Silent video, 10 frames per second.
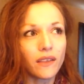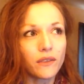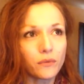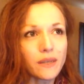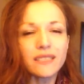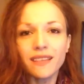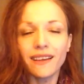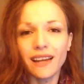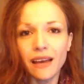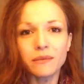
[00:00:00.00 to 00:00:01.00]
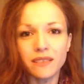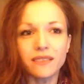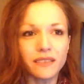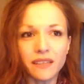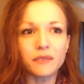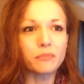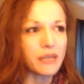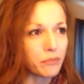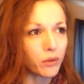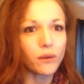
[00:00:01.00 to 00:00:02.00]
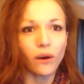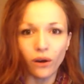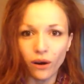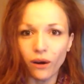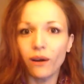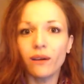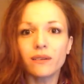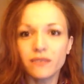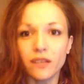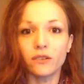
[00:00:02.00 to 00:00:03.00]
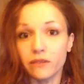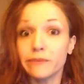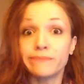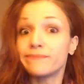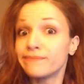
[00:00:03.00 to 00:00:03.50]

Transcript: the reason that that happens is because people are sinners.